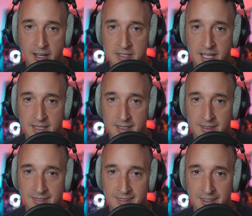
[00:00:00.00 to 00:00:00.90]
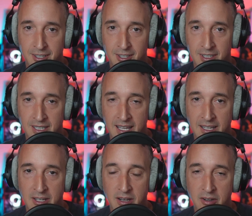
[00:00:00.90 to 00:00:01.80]
hacking are you looking at?
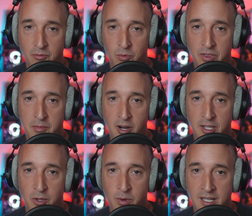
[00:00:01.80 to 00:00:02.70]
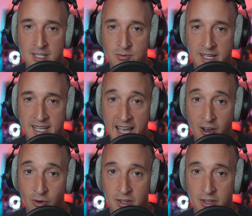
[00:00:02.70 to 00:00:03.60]
And, and with the market the way it is right
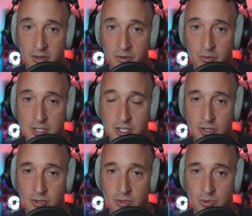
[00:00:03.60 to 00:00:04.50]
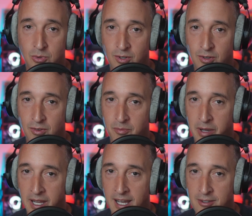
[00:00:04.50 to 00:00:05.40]
now, would you
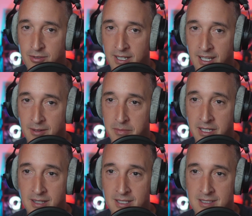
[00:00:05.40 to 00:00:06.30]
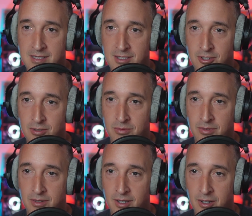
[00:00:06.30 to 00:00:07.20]
buy a house right now? Mindy, this is since you're
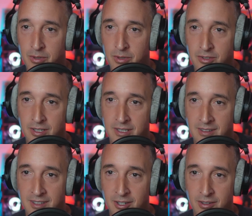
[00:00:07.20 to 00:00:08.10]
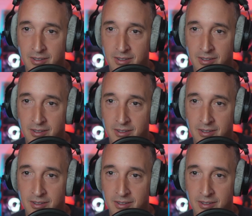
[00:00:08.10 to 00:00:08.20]
a realtor and you're